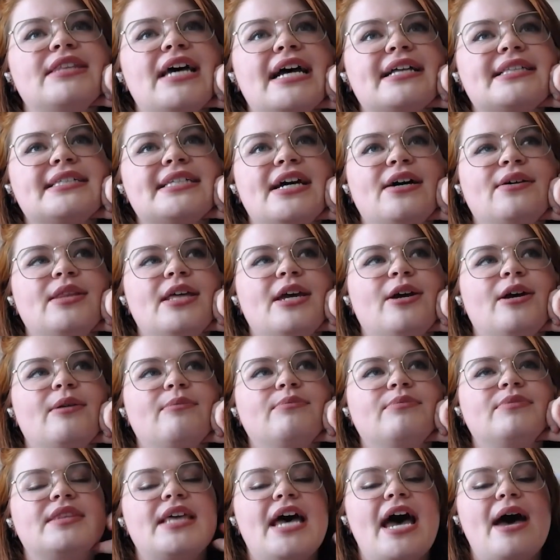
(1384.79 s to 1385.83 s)
that's how that
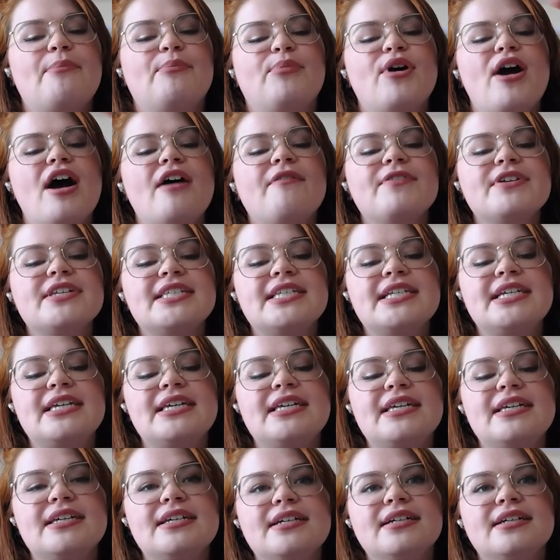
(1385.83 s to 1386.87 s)
that
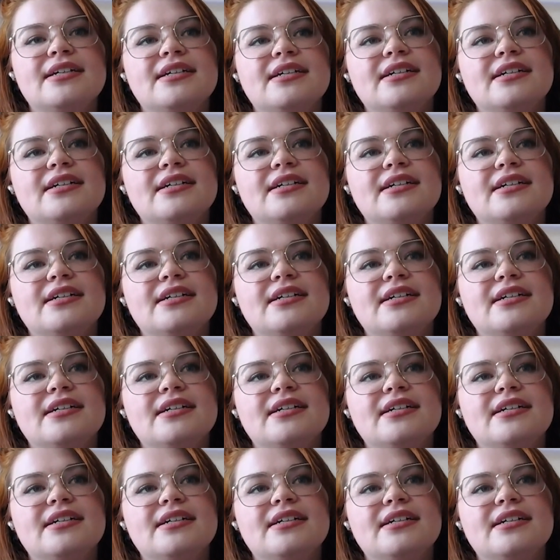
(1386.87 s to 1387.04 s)
prophecy